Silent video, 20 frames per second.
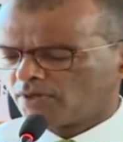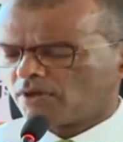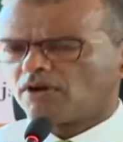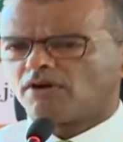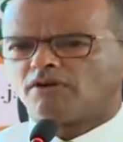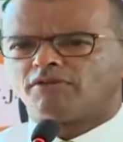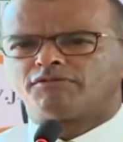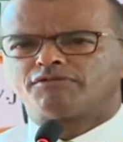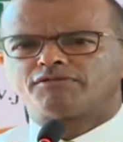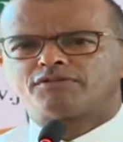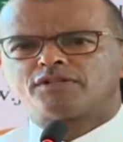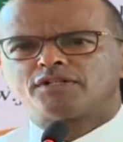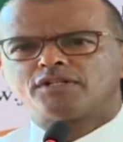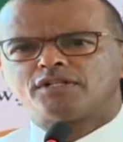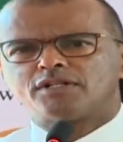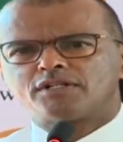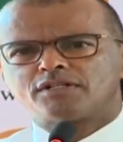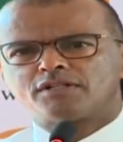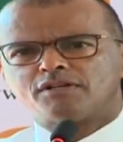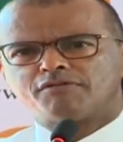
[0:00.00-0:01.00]
of
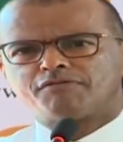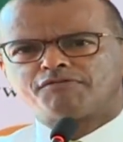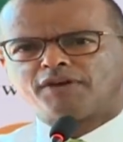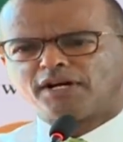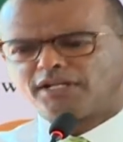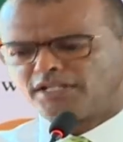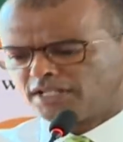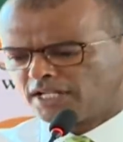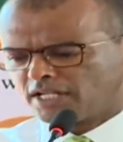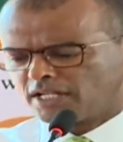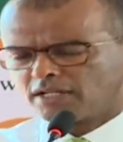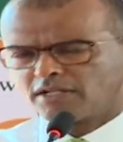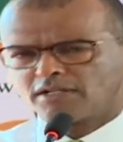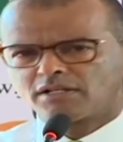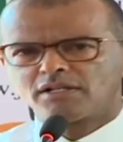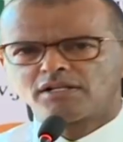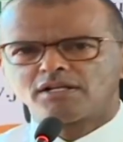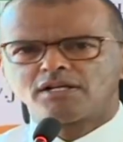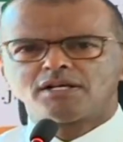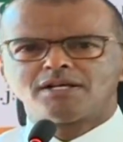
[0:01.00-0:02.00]
the
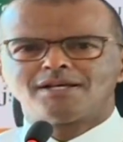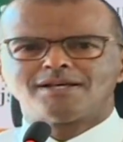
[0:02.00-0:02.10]
funding,